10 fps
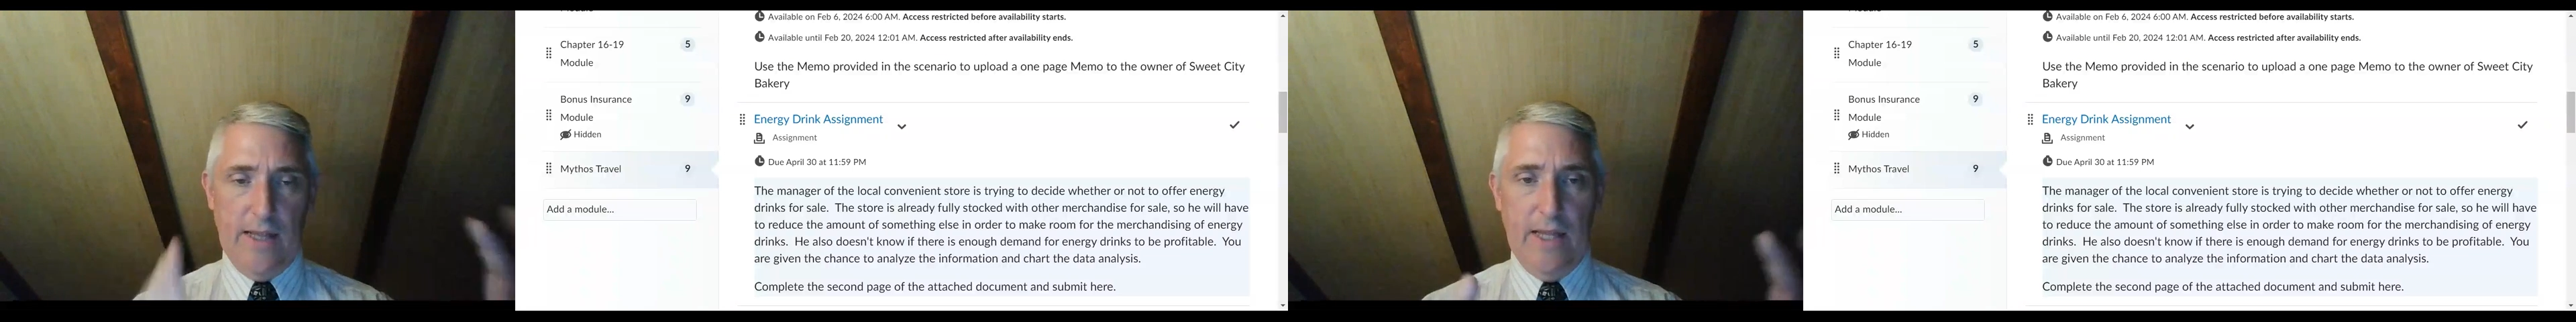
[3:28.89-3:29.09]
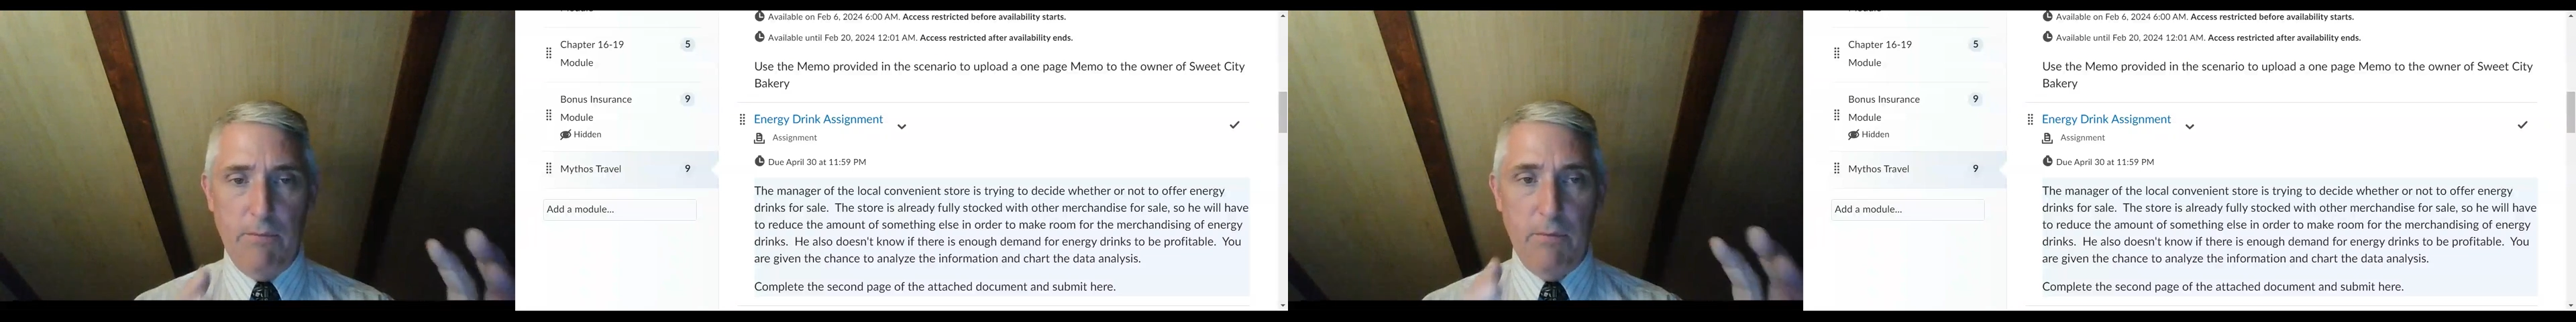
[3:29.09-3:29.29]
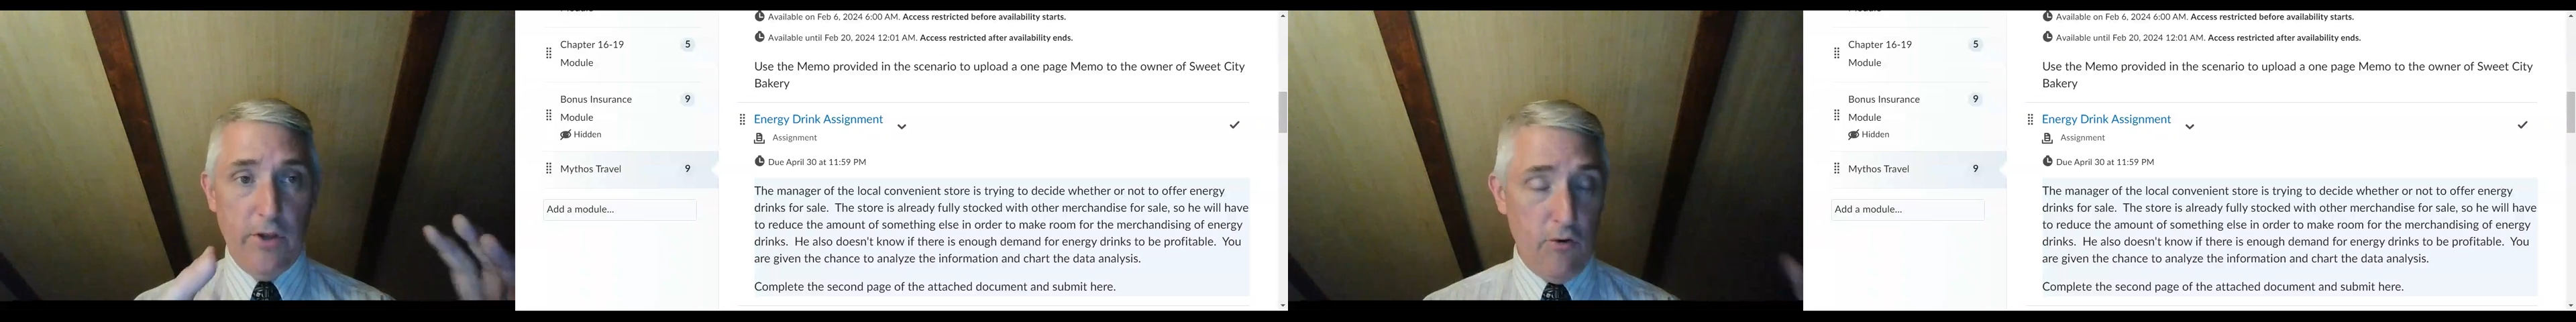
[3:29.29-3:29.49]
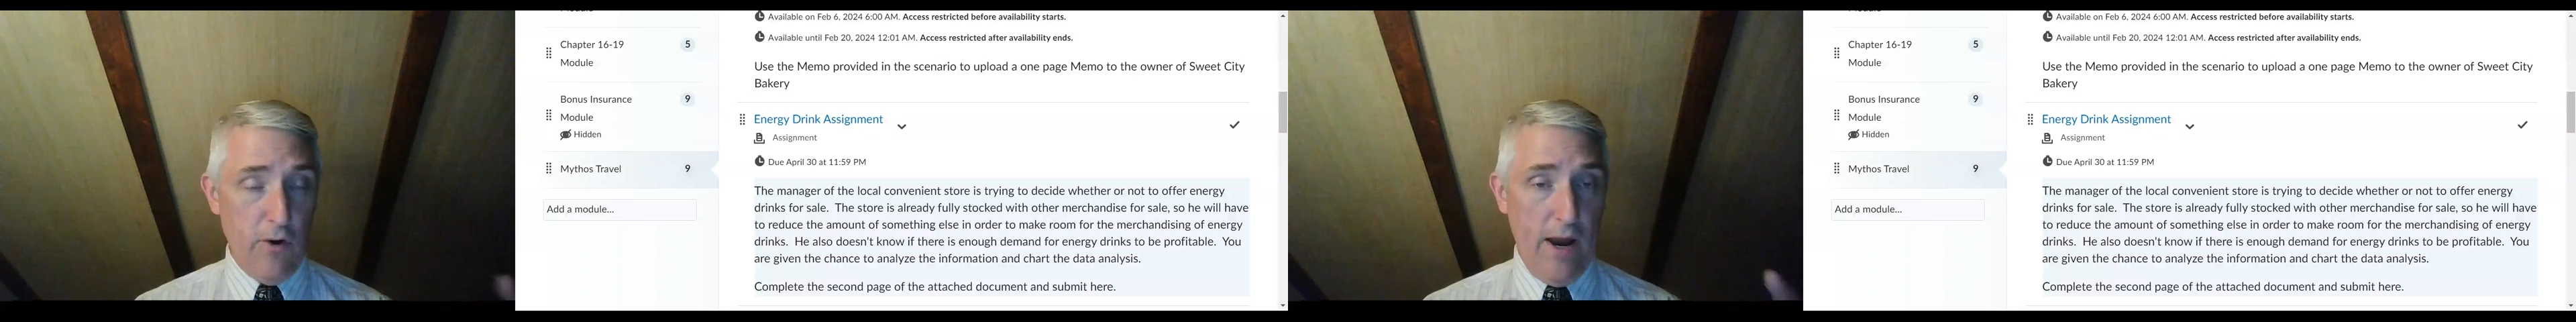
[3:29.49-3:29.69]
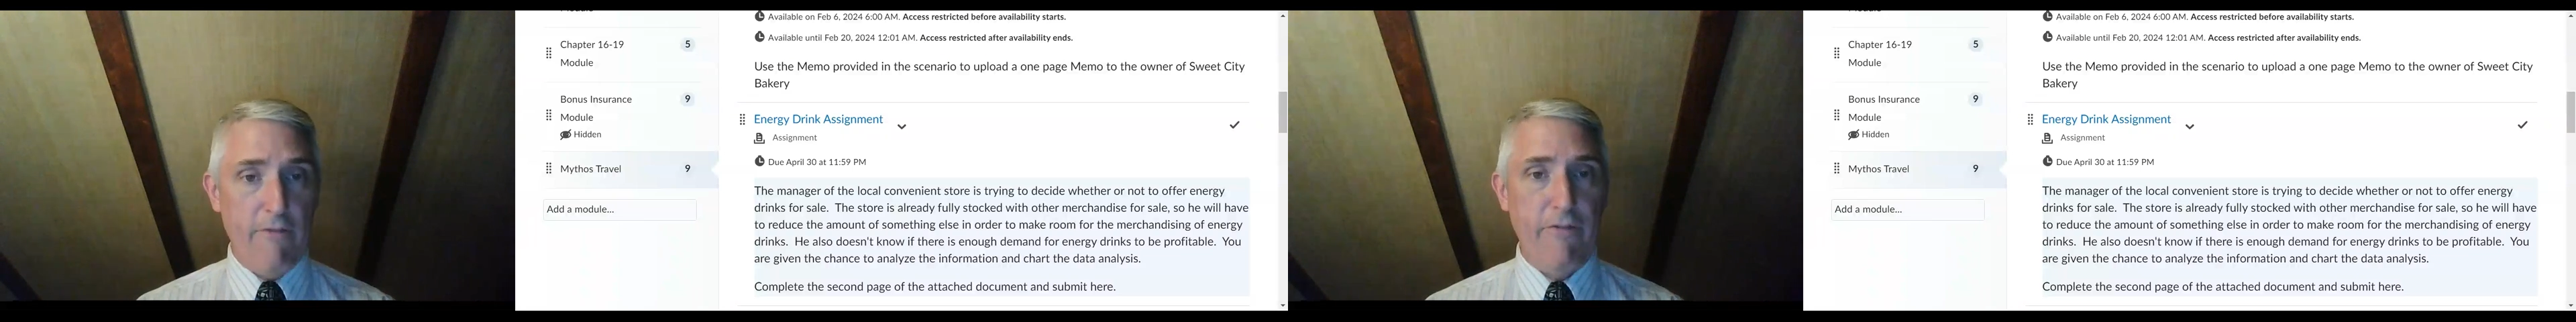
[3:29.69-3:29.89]
label the
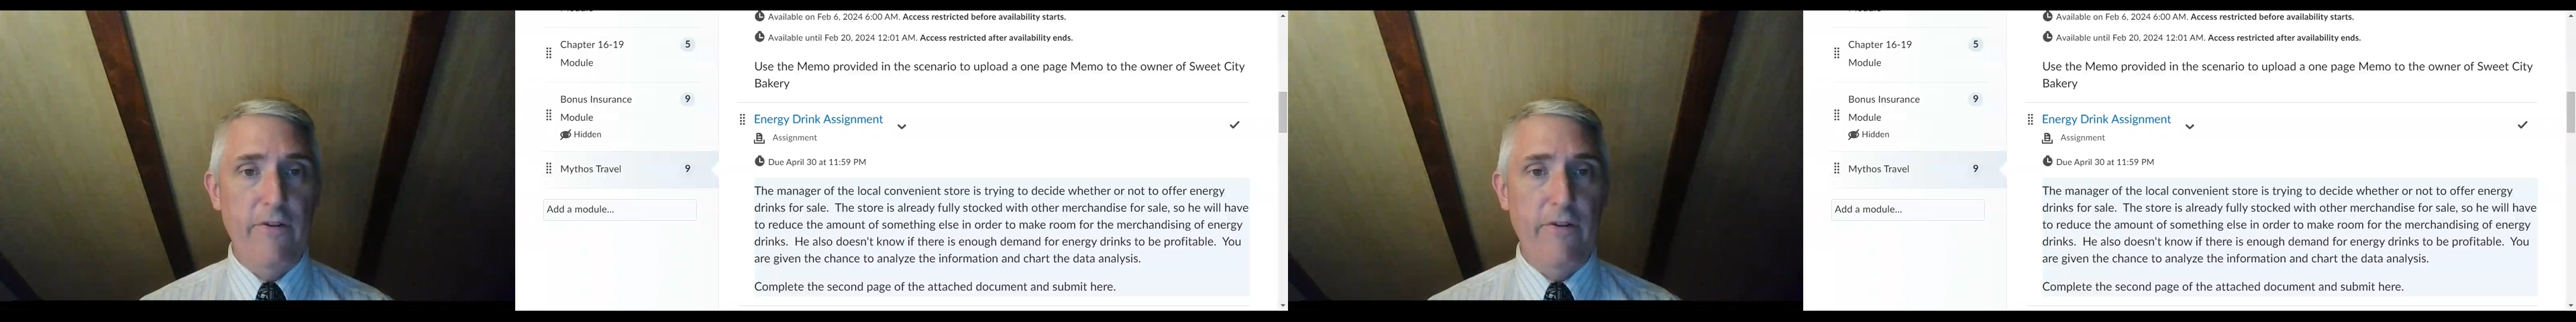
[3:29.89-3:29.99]
graph.